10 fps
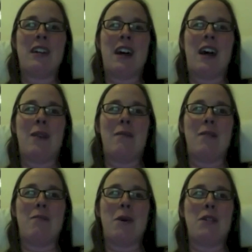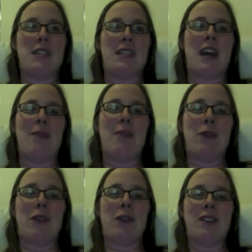Um, most of the time, you
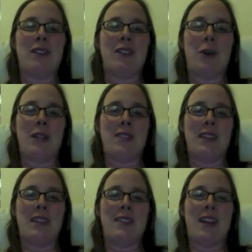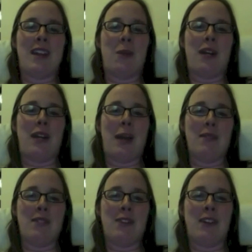can only see, say, one
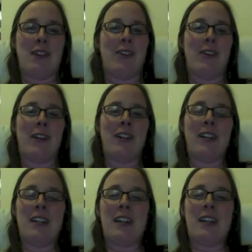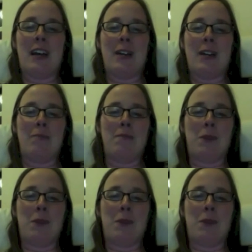hemisphere, or um,